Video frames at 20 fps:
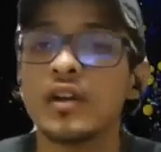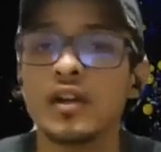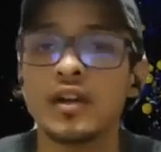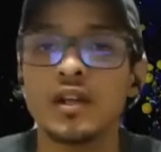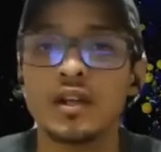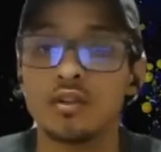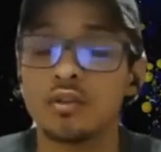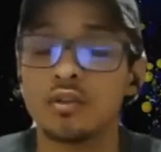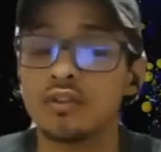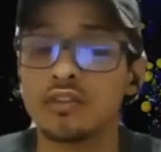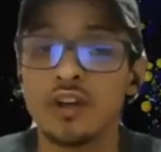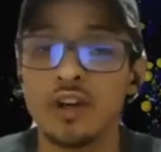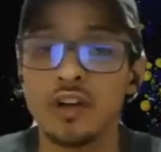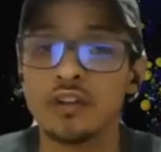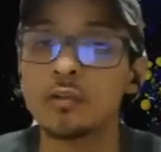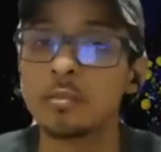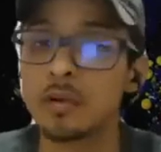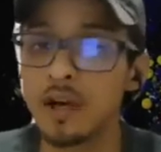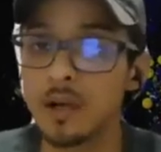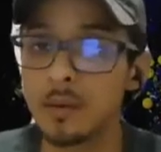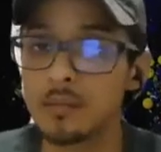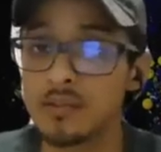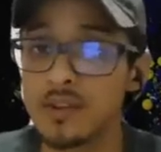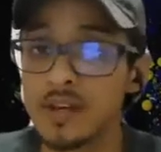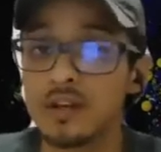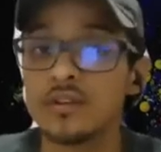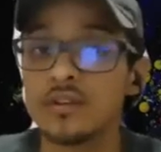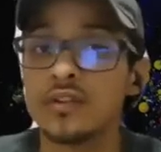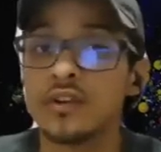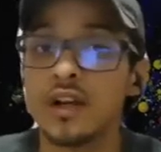There's tons of problems
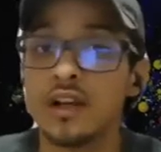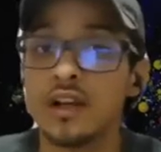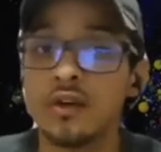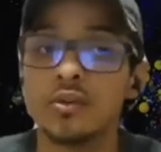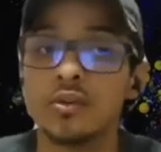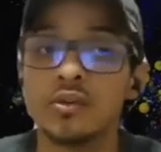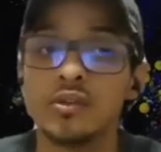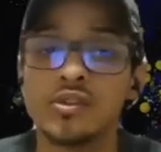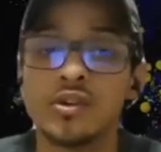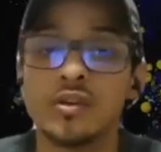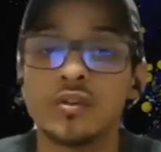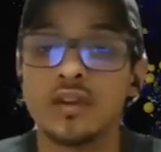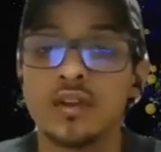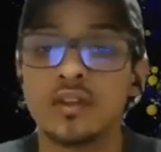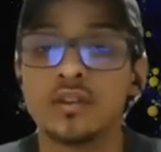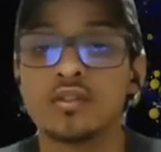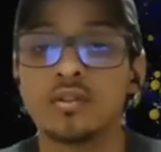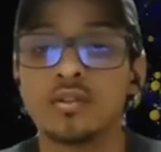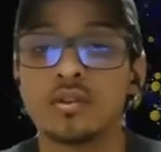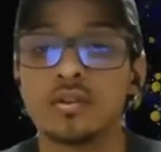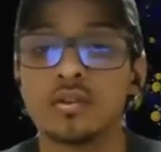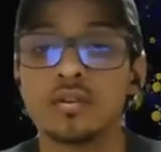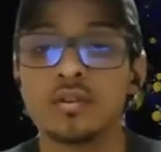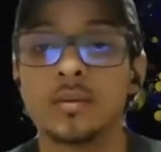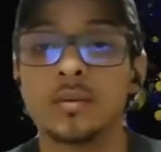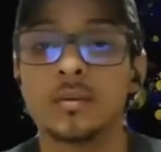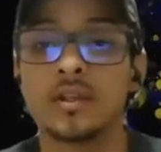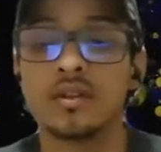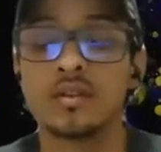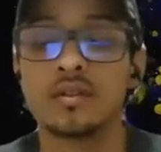out there. I know you know that. So, I
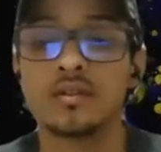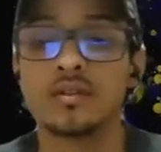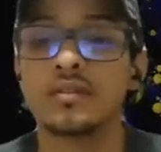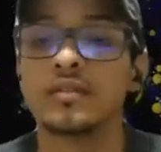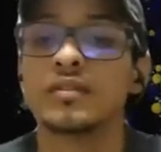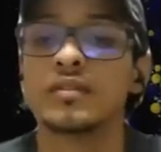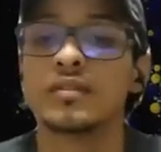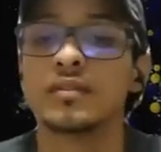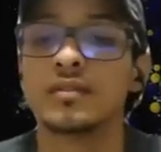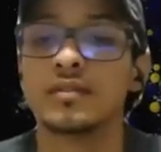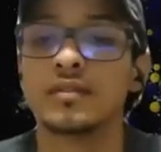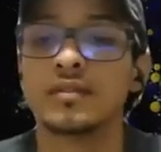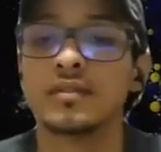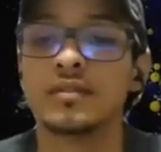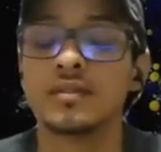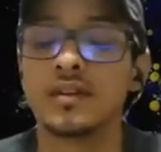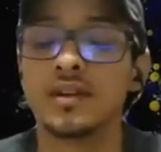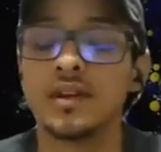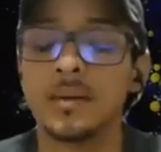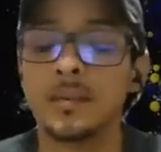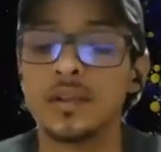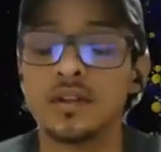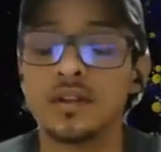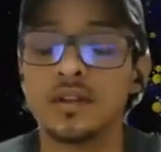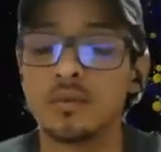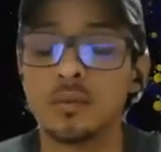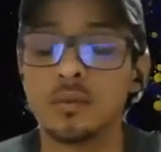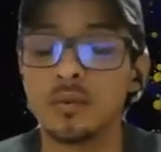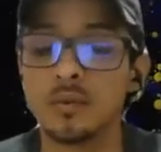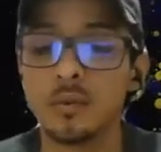mean,
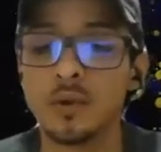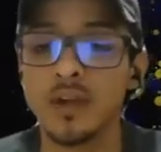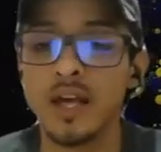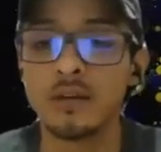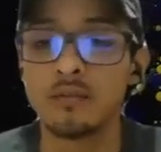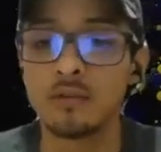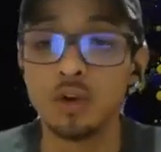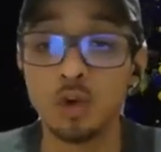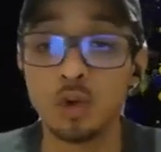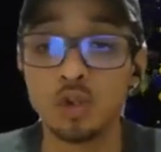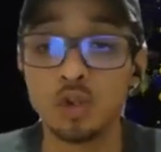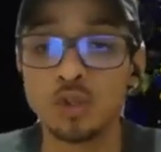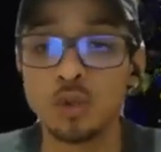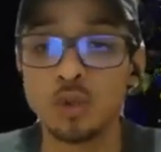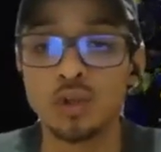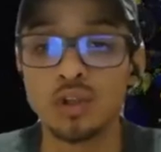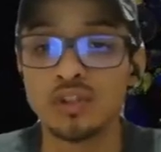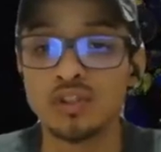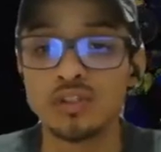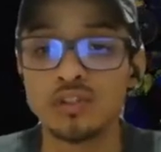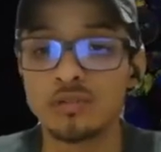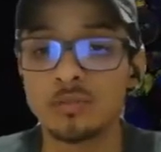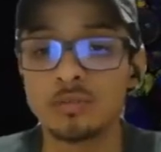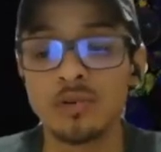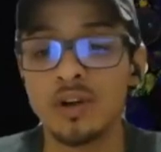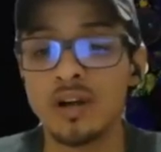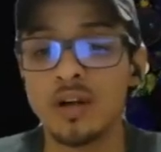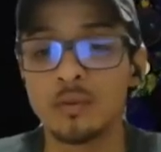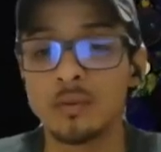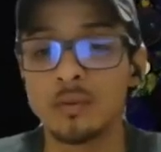we have no shortage of
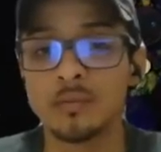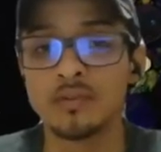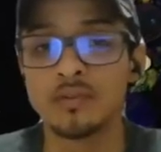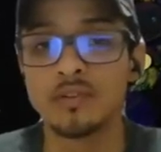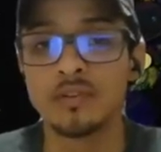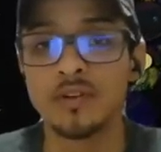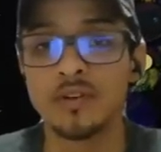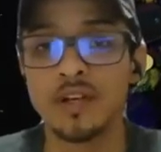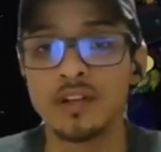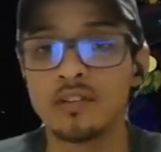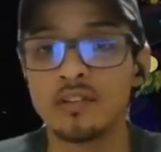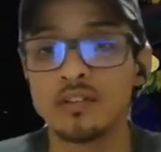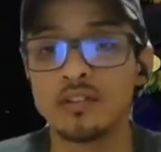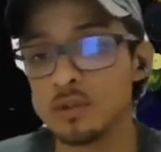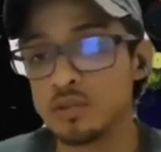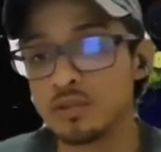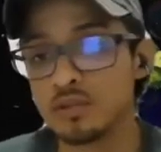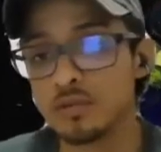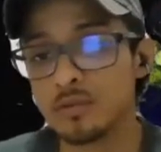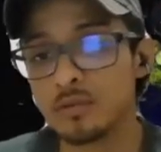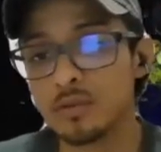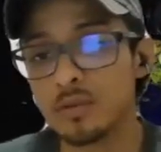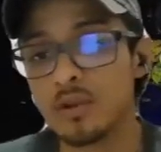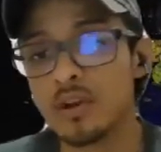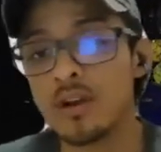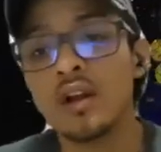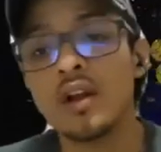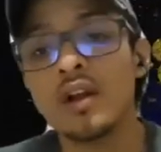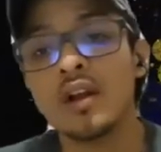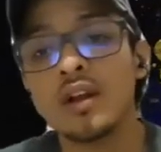problems to find a solution for.
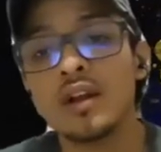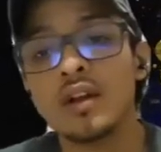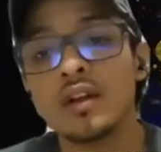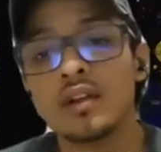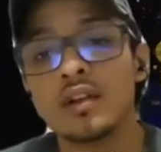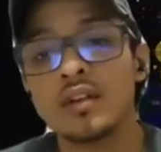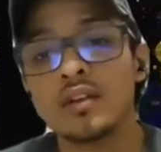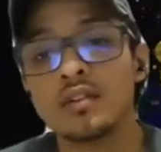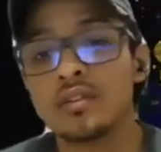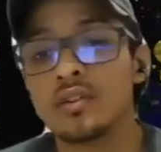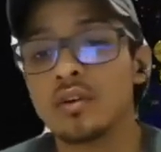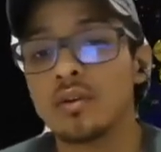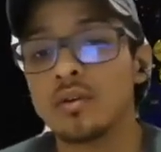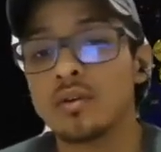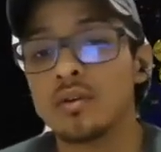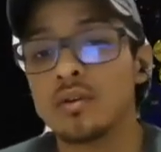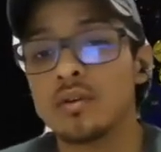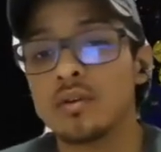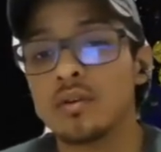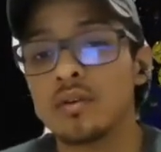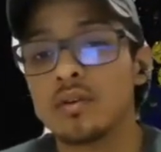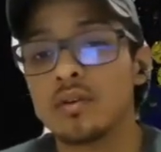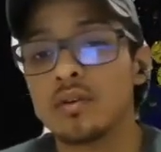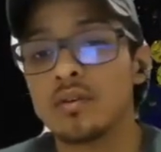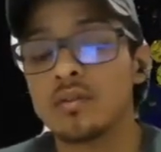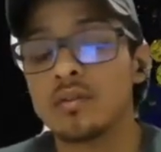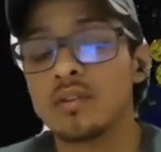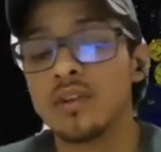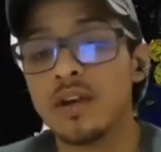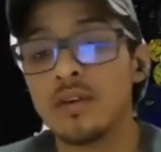So
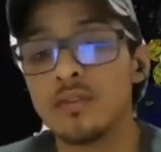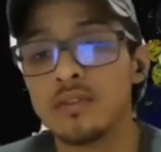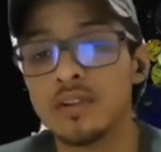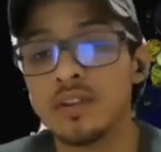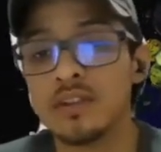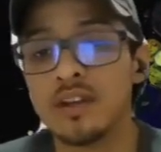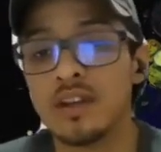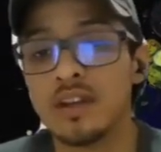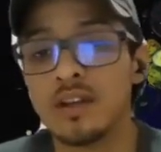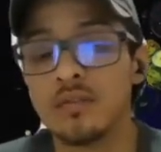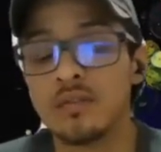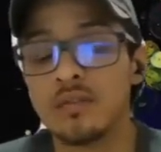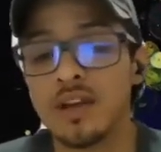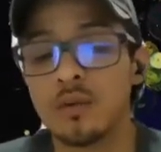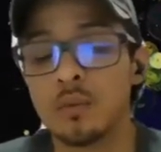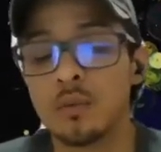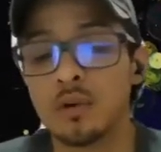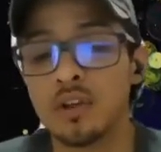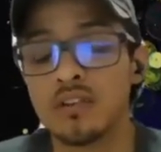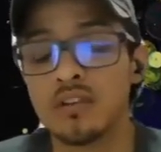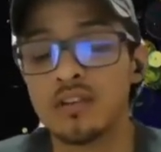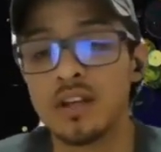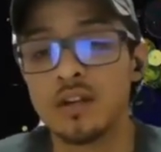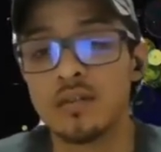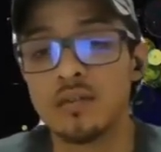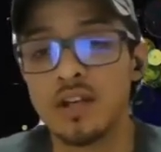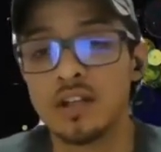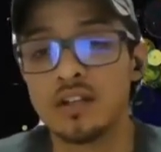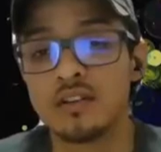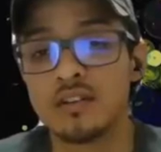definitely take advantage. We're going to take
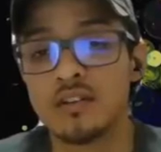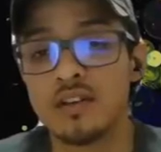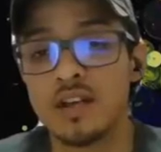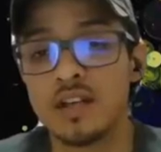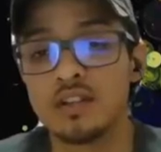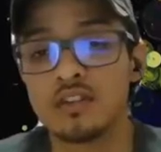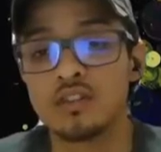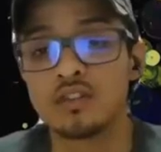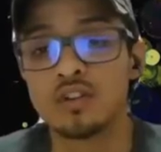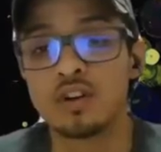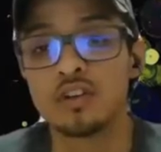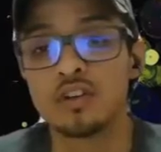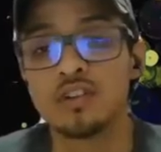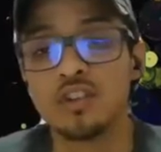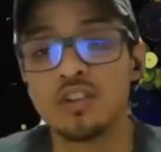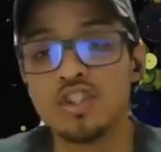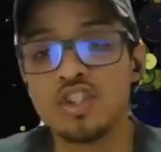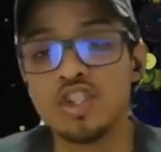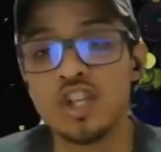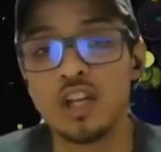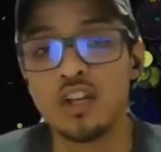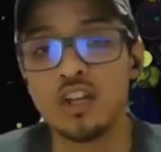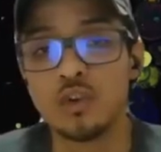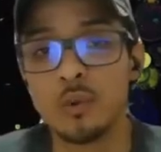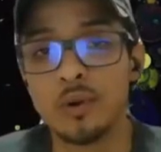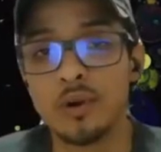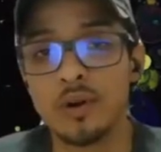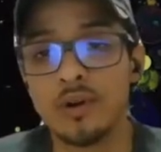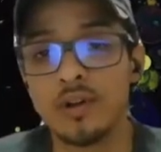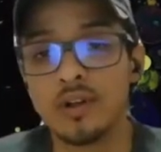advantage of that. It starts in
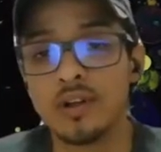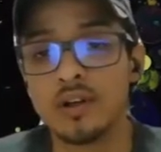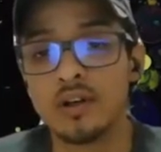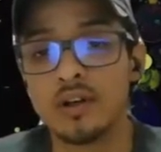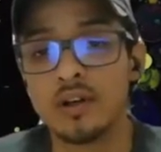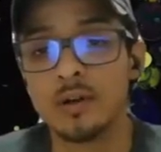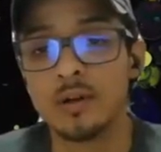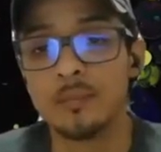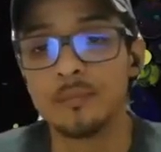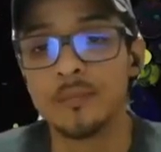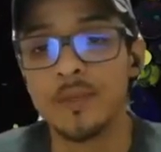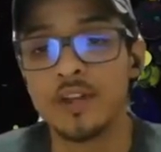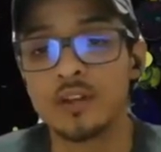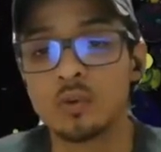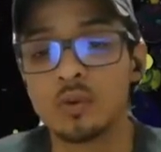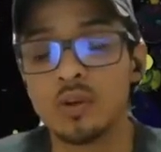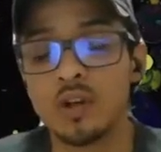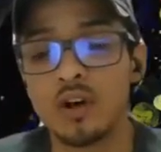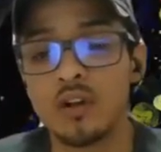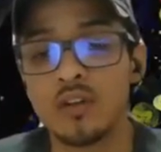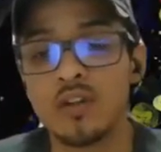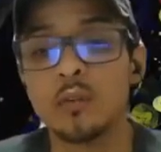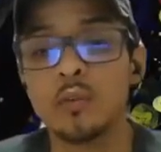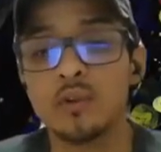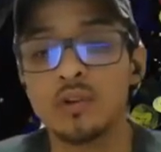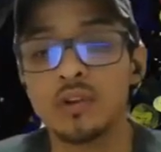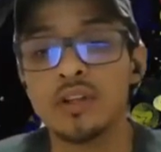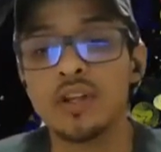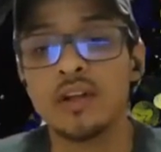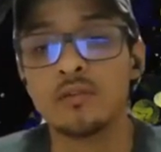January. That's when all that
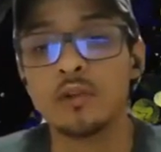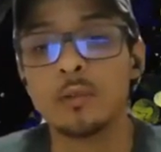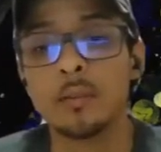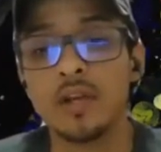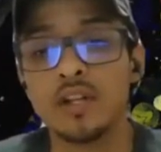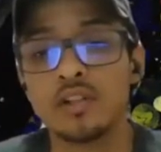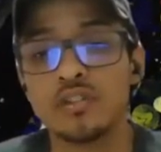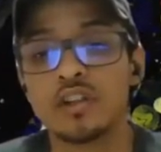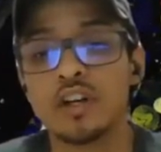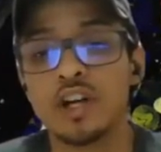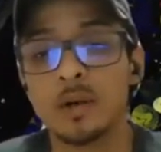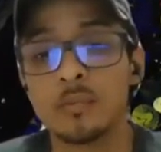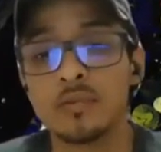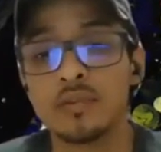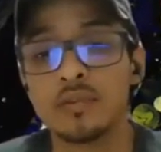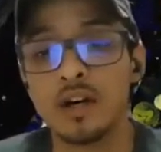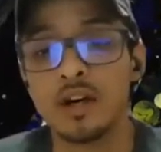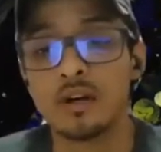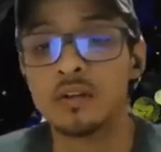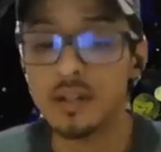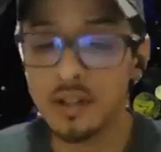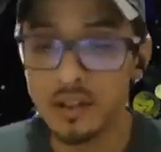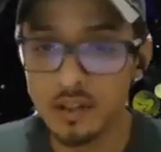really information comes out.